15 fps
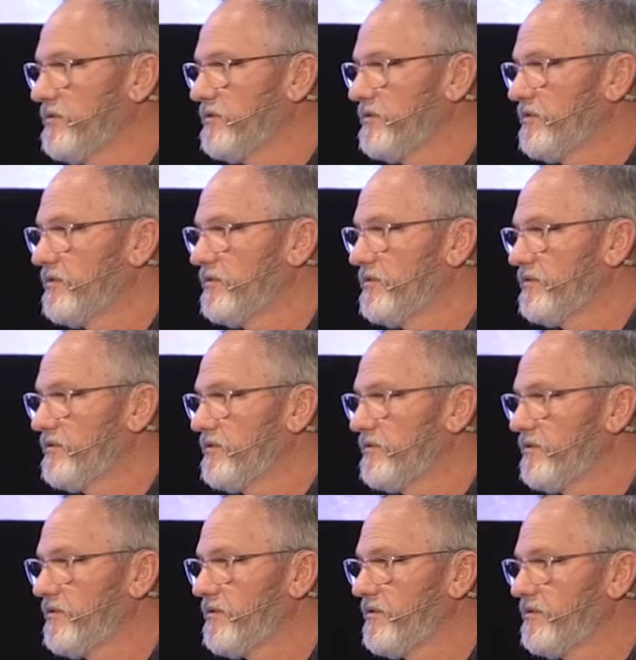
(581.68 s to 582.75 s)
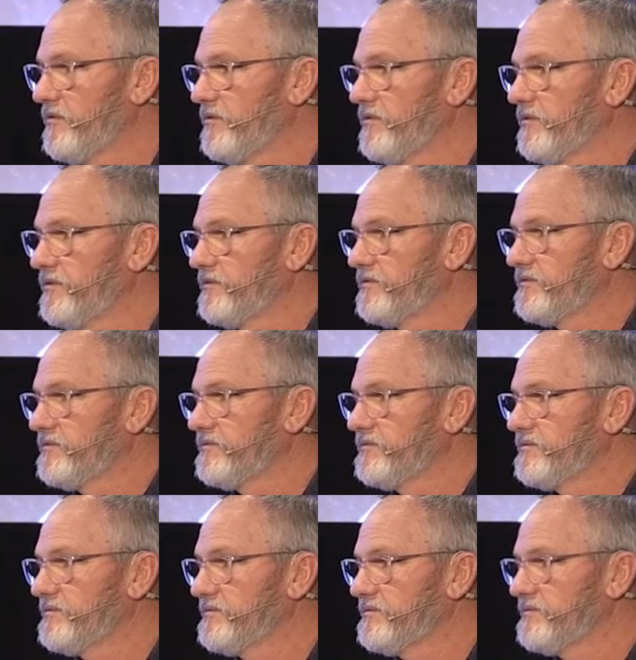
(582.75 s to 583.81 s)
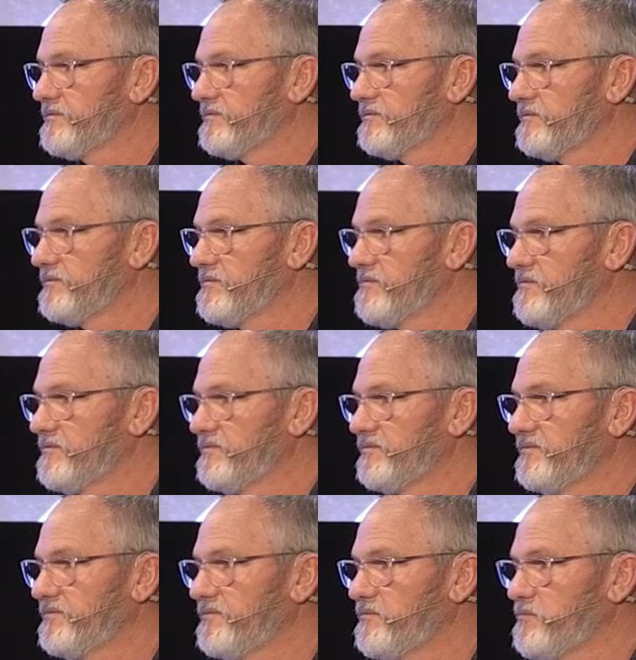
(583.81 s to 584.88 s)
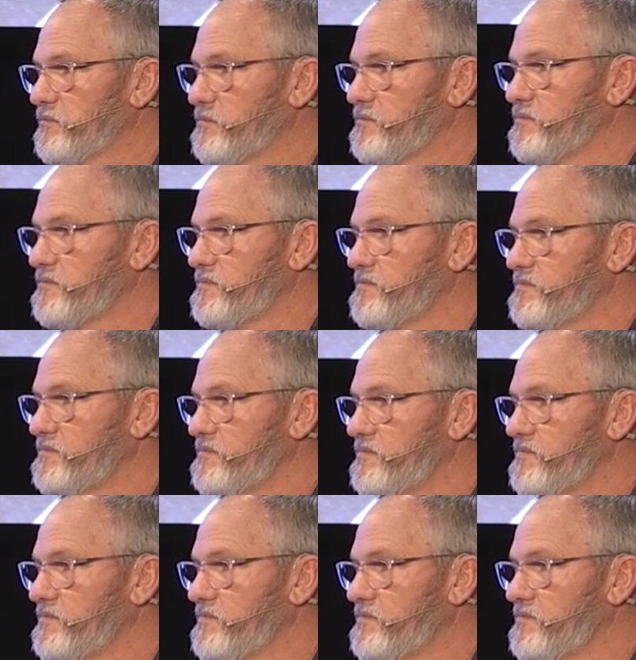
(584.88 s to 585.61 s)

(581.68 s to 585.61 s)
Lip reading: No one is speaking in this clip.